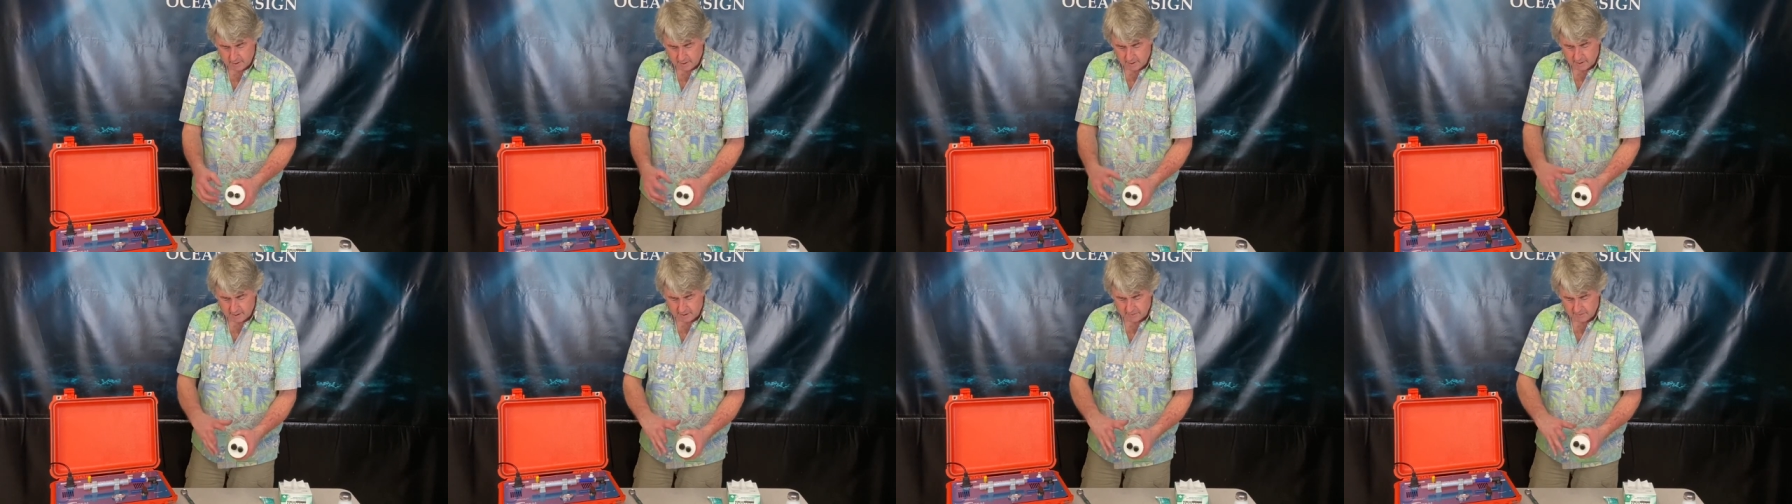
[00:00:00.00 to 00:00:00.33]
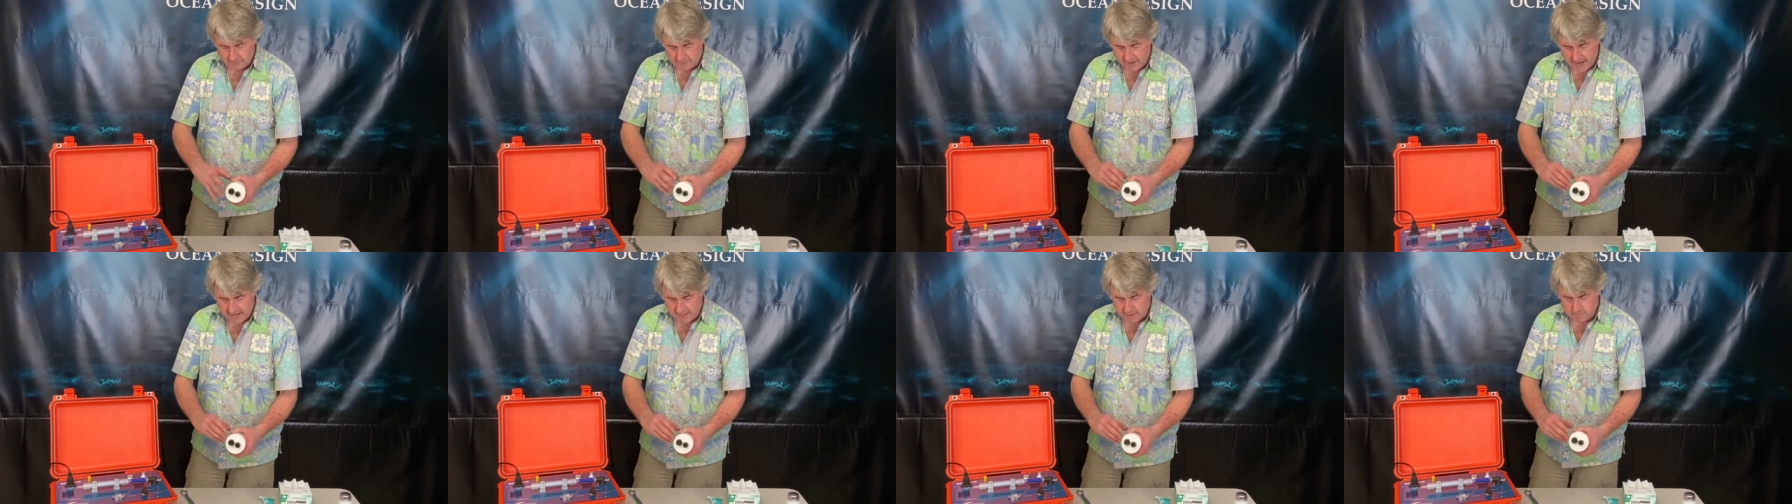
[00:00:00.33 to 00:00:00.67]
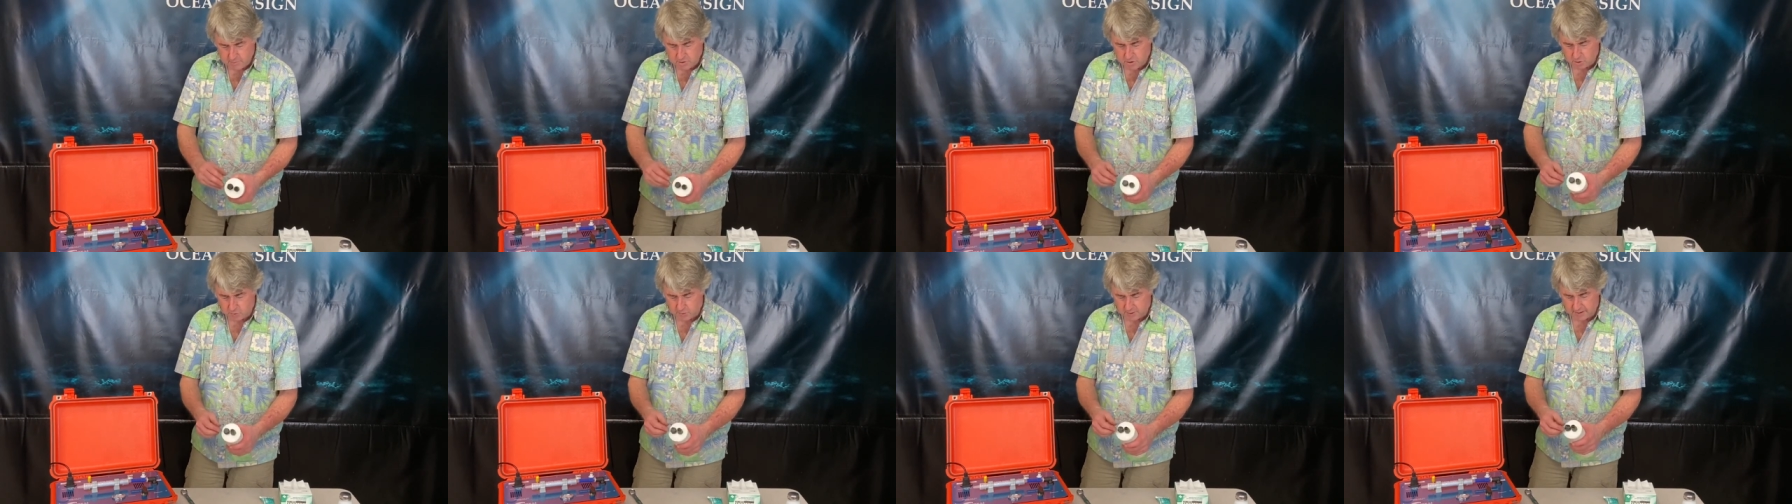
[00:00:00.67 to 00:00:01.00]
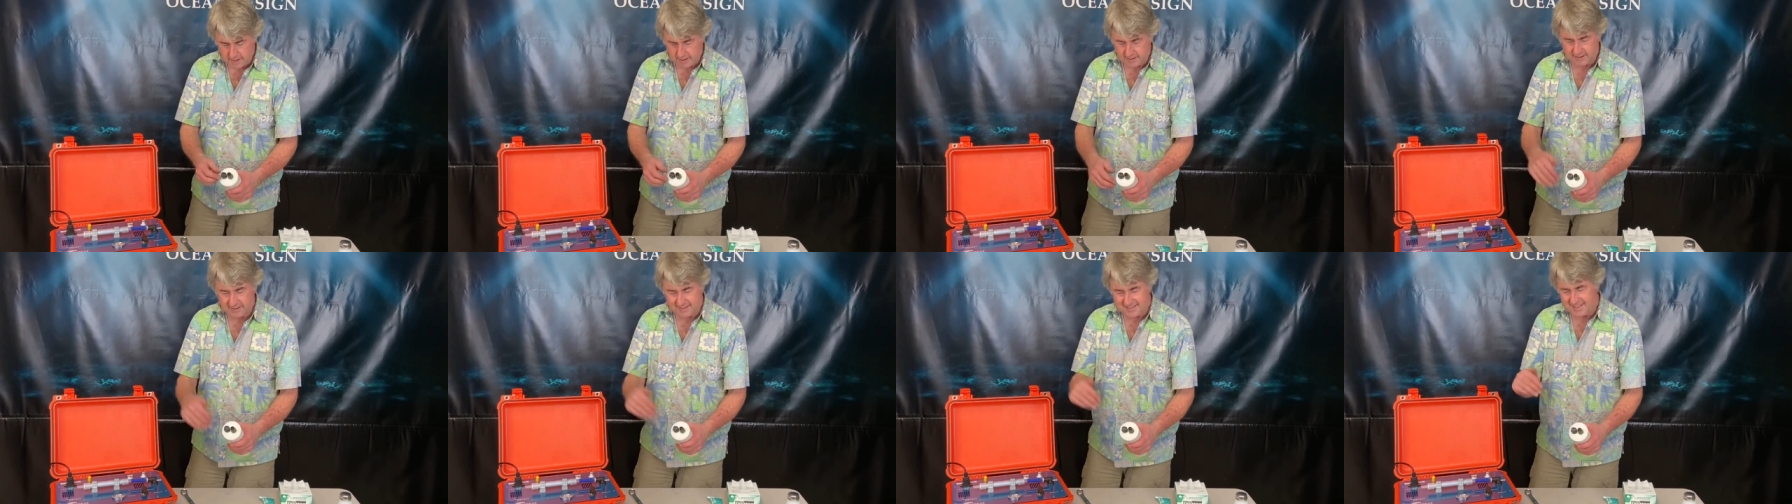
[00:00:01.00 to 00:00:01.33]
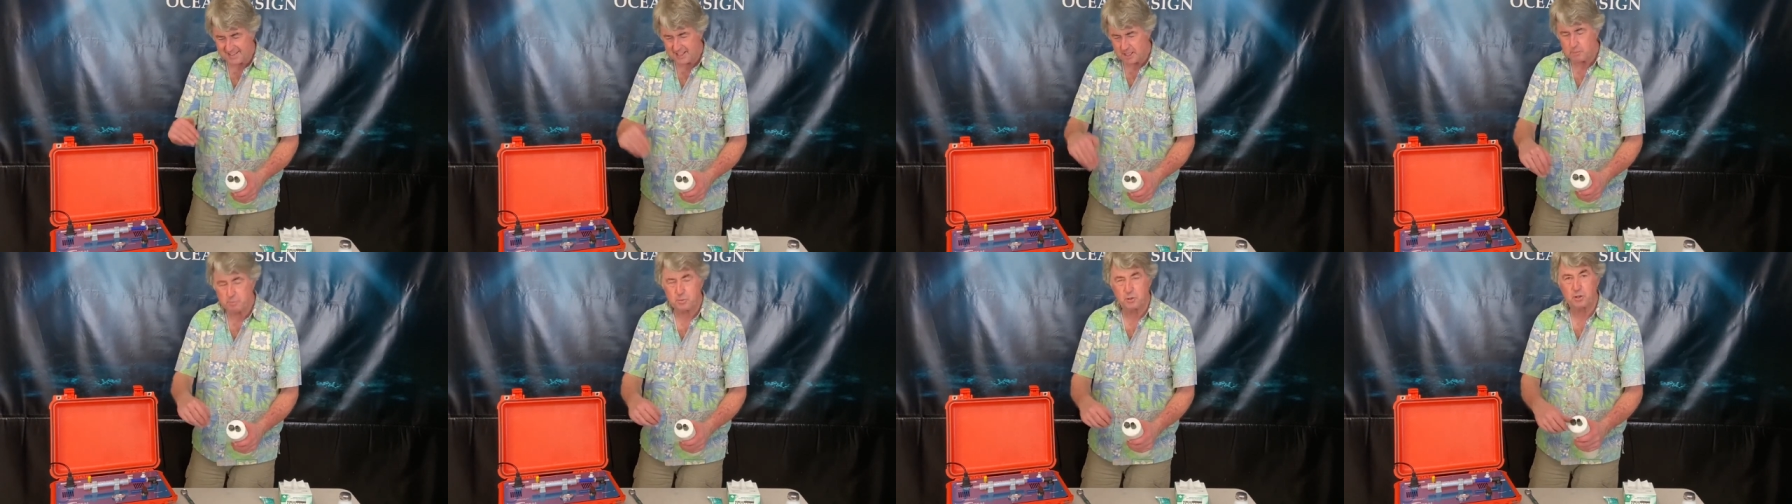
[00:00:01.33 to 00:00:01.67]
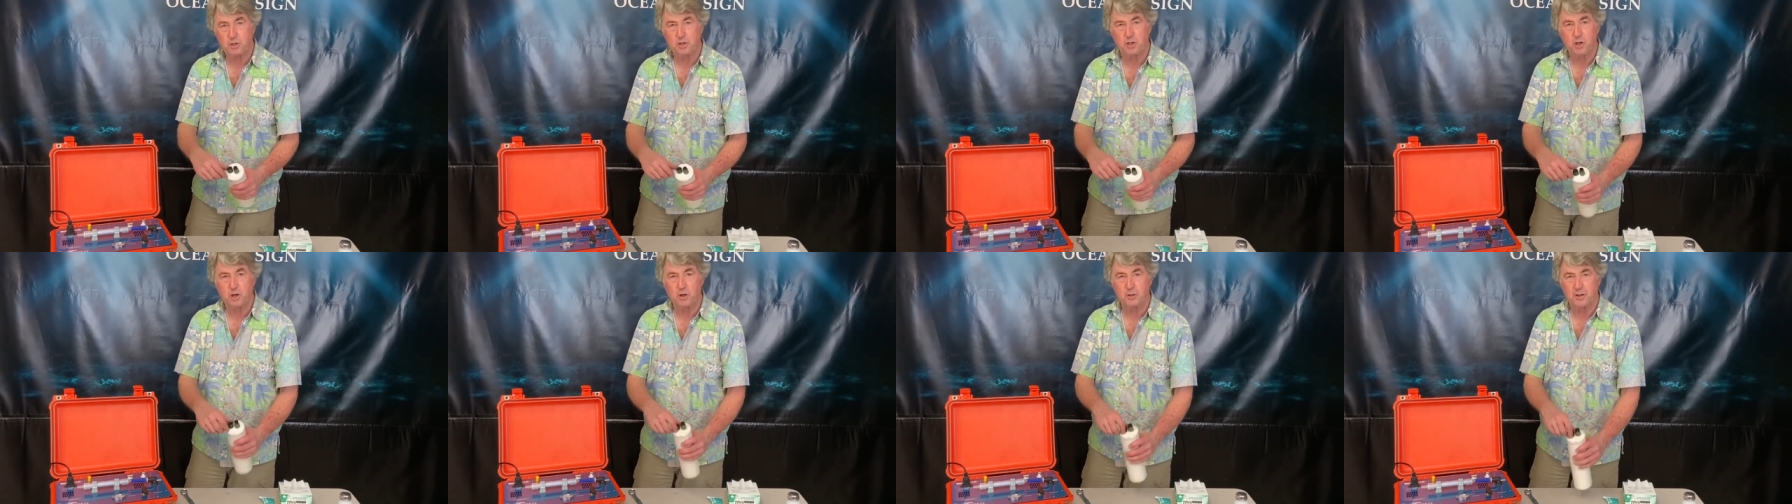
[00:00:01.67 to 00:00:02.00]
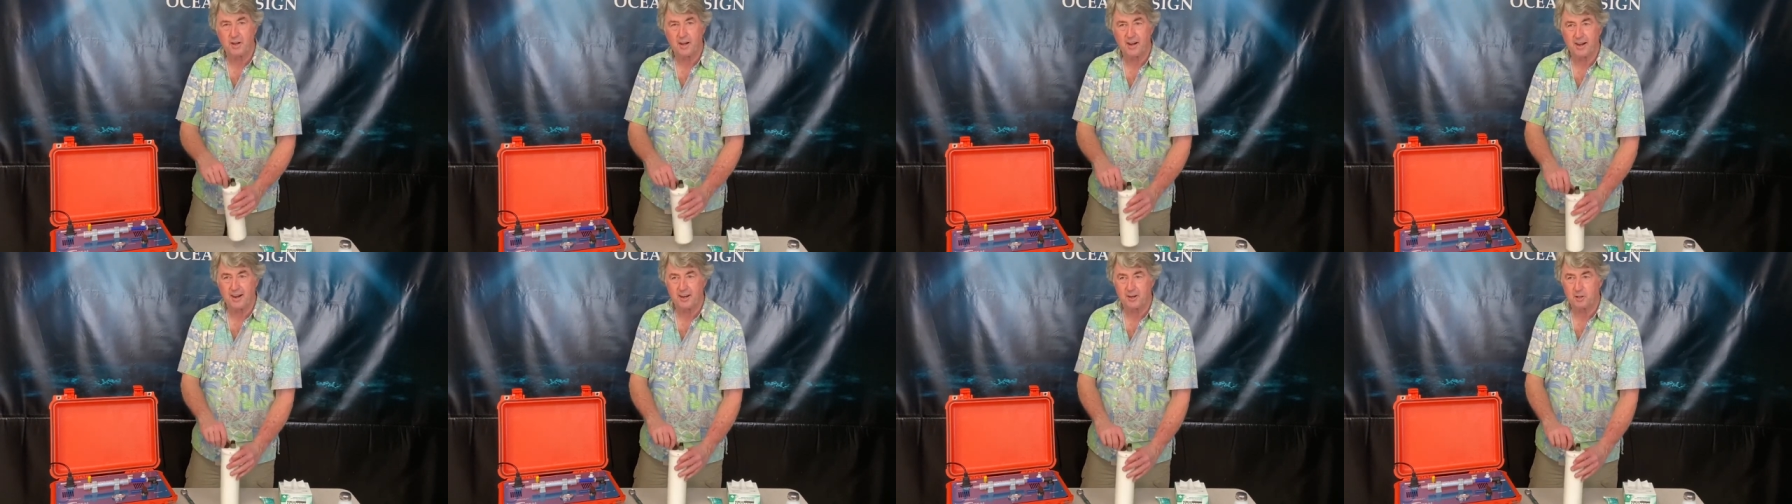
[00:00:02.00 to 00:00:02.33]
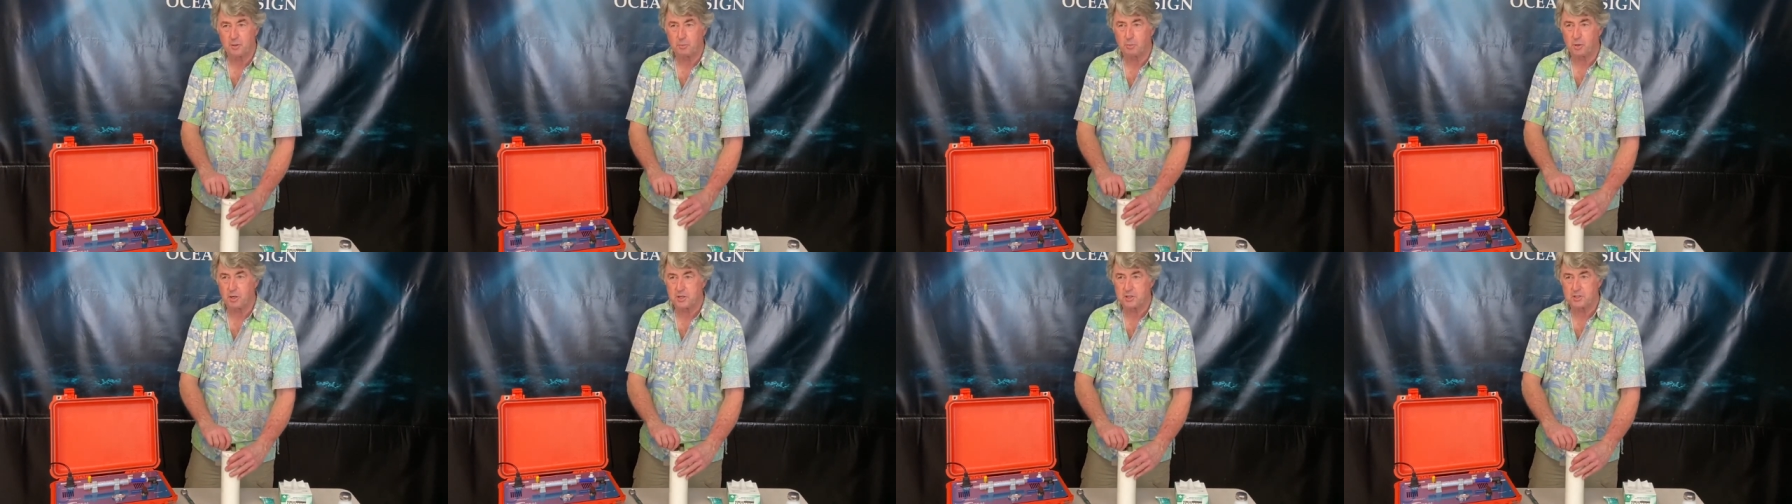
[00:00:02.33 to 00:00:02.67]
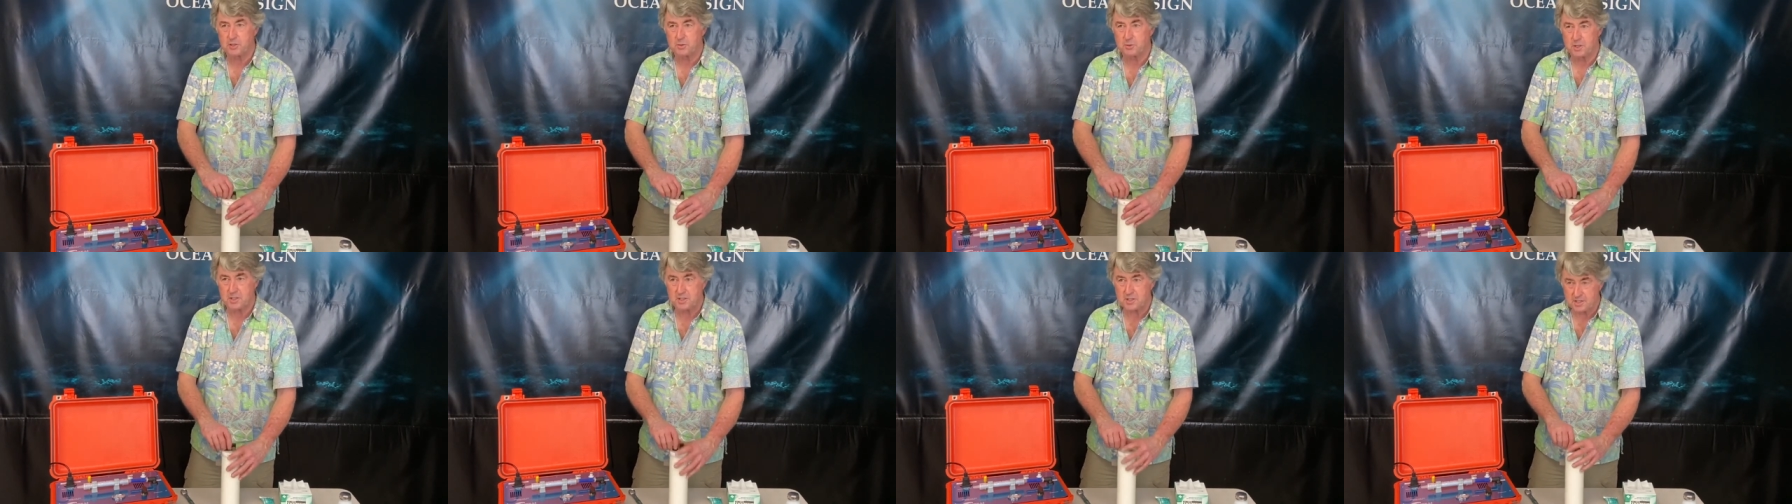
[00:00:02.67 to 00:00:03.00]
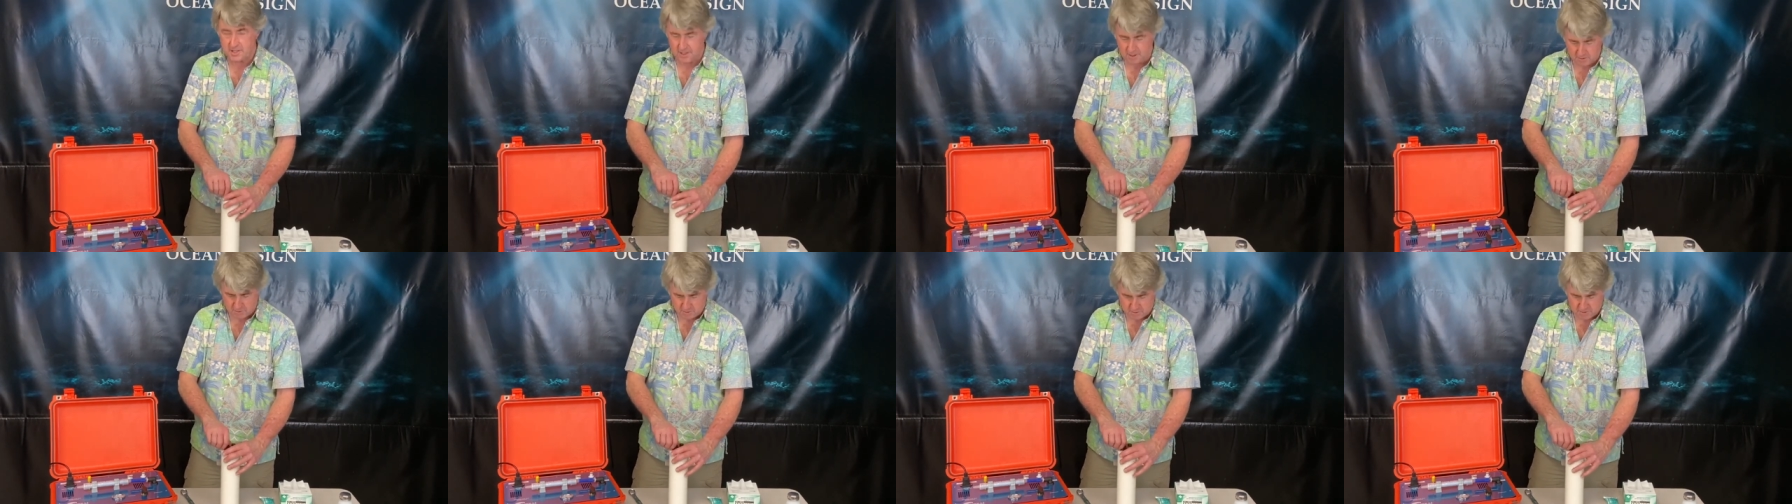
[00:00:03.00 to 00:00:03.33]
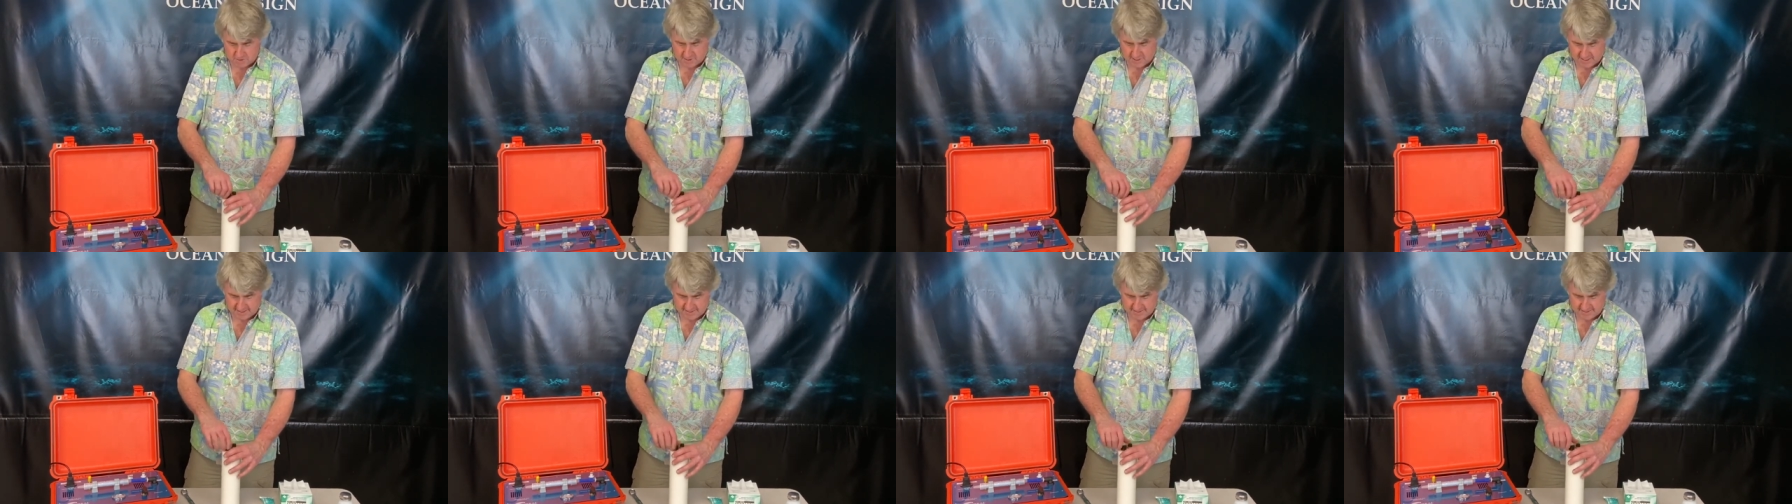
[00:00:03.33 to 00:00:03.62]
The vacuum's holding it, and the deeper you go, the higher the pressure is that holds that